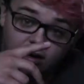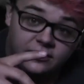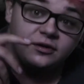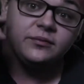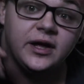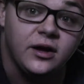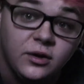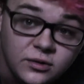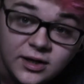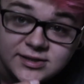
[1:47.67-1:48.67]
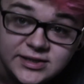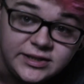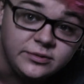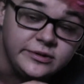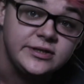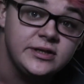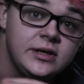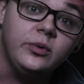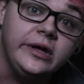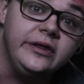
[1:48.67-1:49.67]
I filmed that whole last sequence
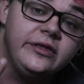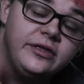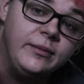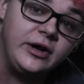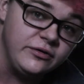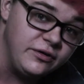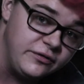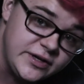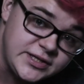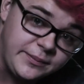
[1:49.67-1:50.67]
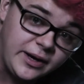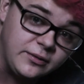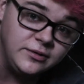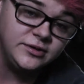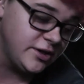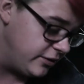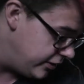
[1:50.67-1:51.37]
with the microphone facing backwards, so